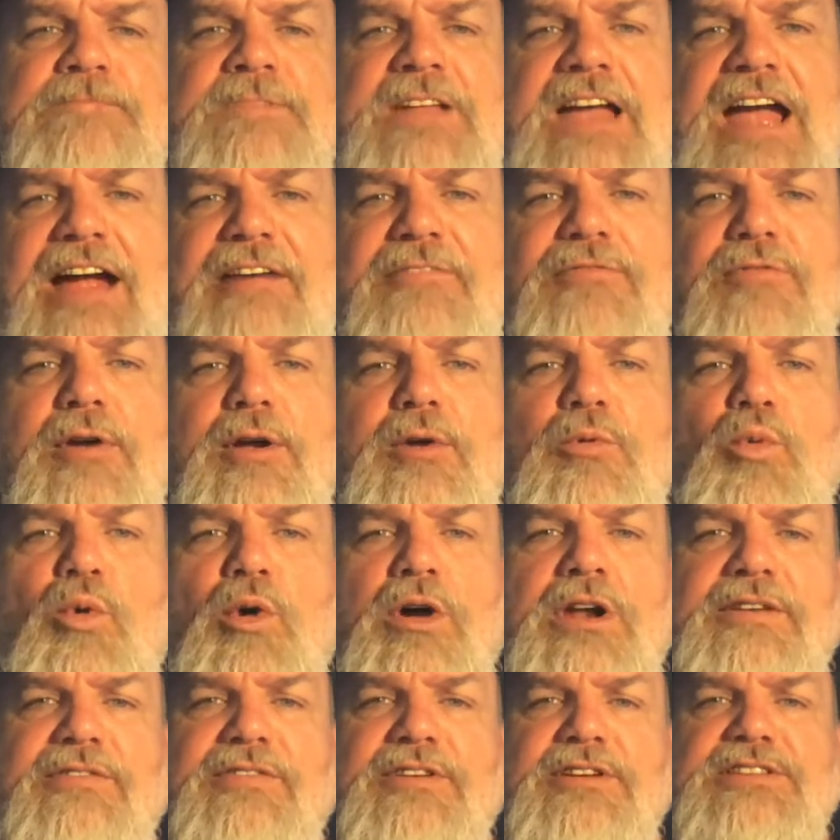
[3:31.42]
Every
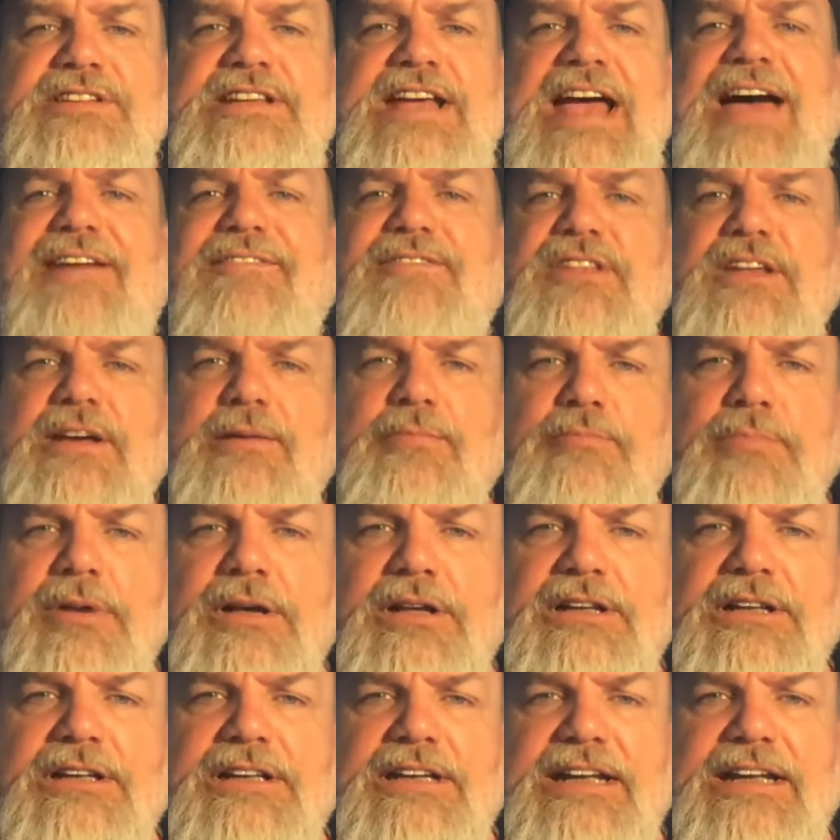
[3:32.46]
one of us have the
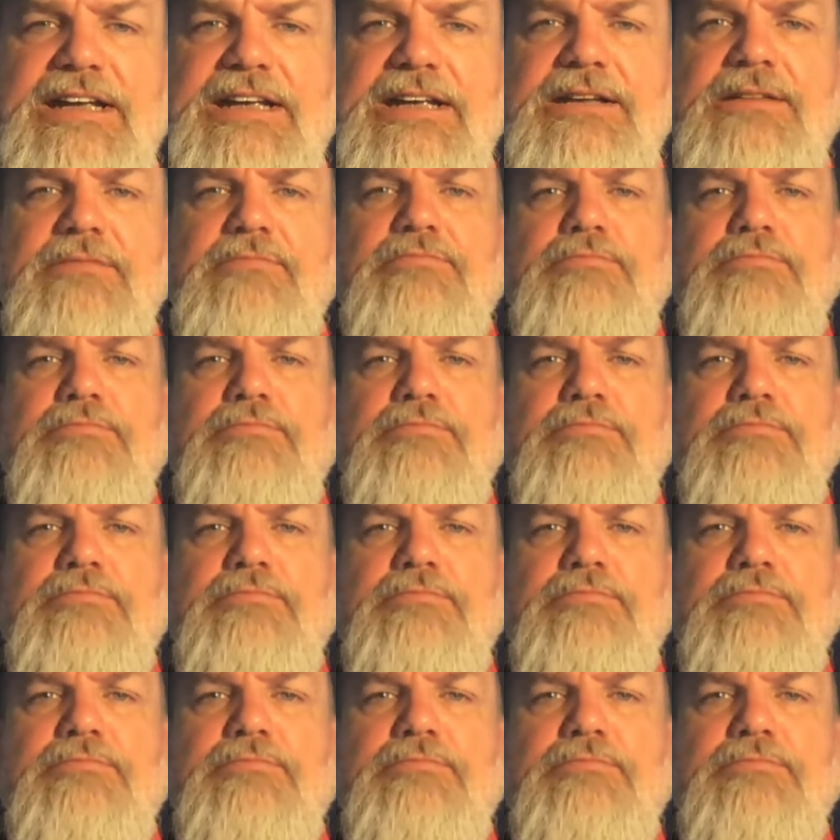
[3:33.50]
ability